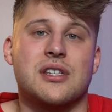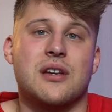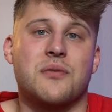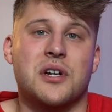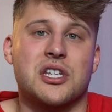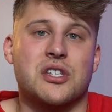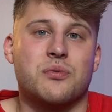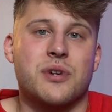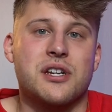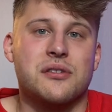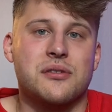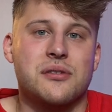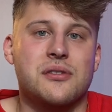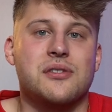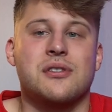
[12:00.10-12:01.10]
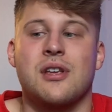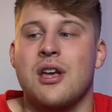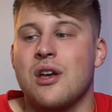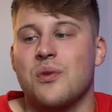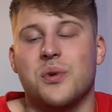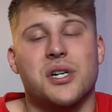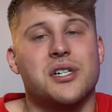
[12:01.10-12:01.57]
that wants rentals.
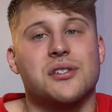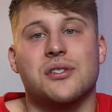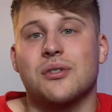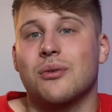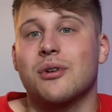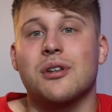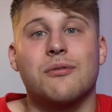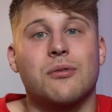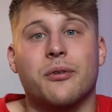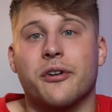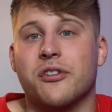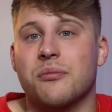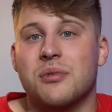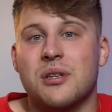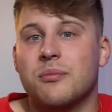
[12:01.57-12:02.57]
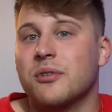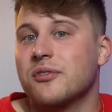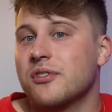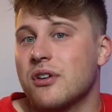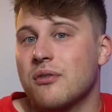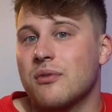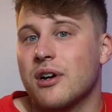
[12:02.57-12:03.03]
Well, 24 other people
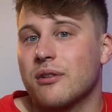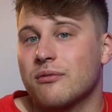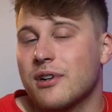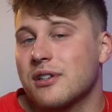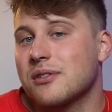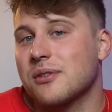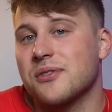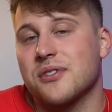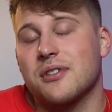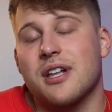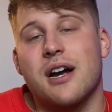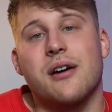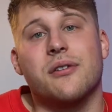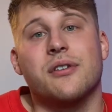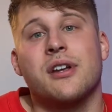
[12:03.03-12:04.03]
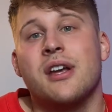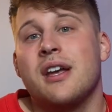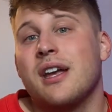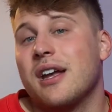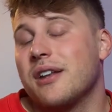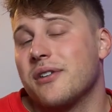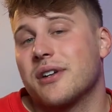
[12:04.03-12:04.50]
don't want rentals allowed,
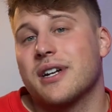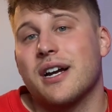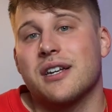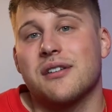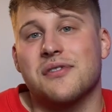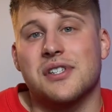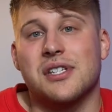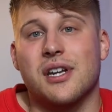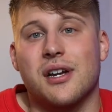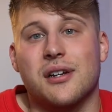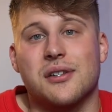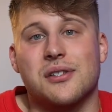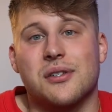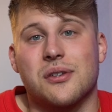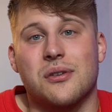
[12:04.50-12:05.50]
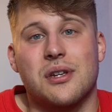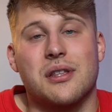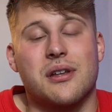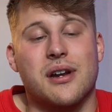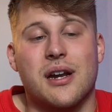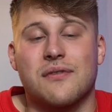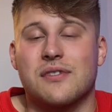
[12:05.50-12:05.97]
and you're kind of stuck. So you'd
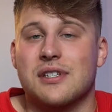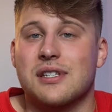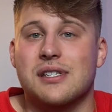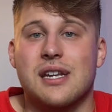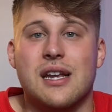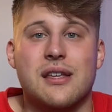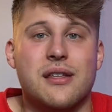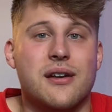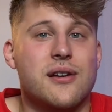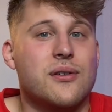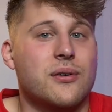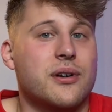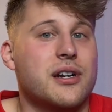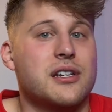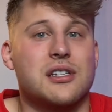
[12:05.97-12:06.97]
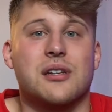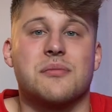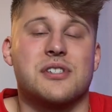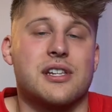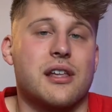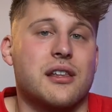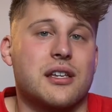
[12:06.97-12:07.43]
either have to stay there or end up
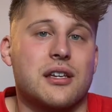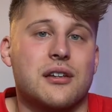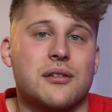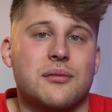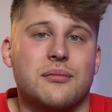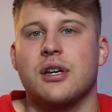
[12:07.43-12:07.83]
selling it.